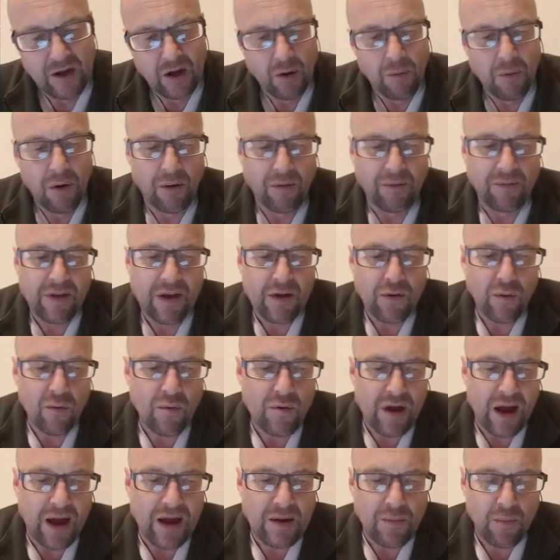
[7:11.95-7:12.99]
Well, they all
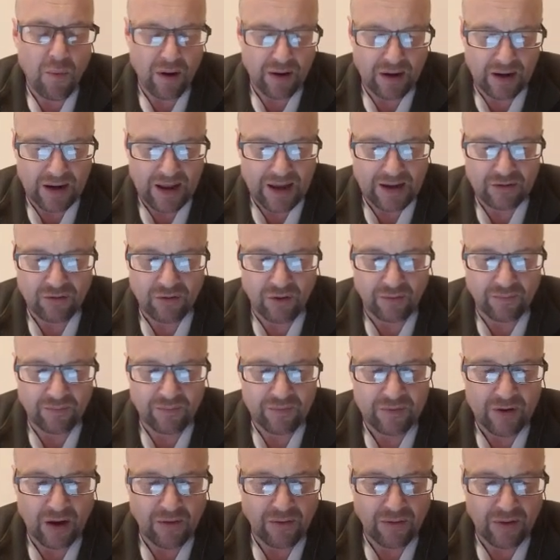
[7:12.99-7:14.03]
gain 1 electron,
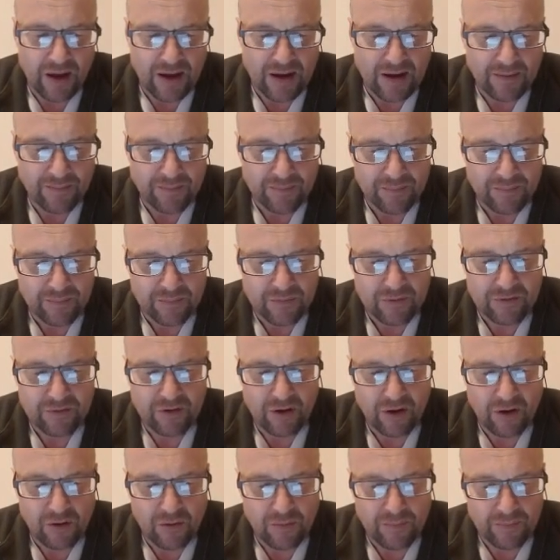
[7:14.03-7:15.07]
don't they?
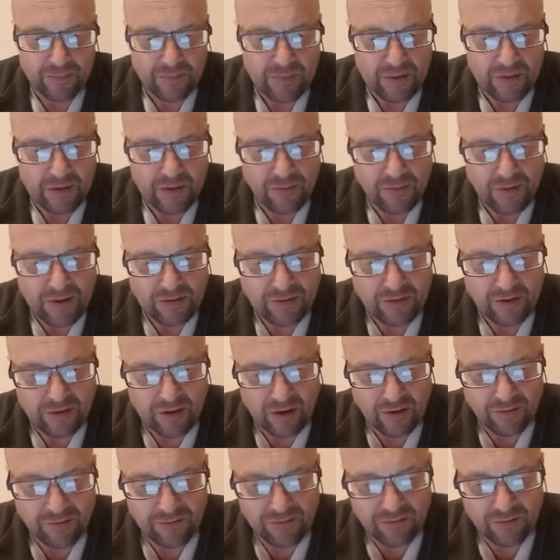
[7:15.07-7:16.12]
So the reason
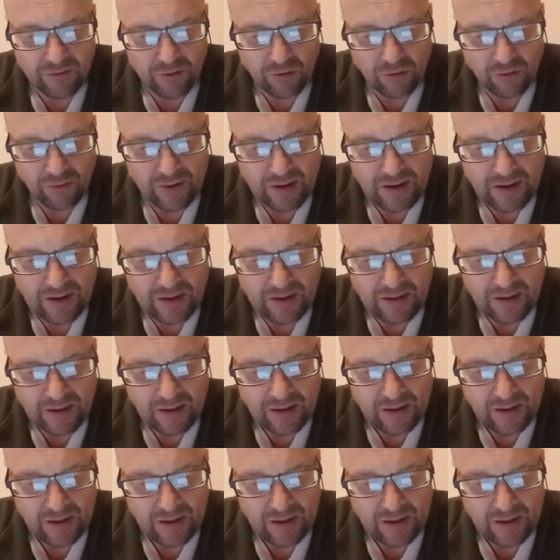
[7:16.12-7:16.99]
that fluoride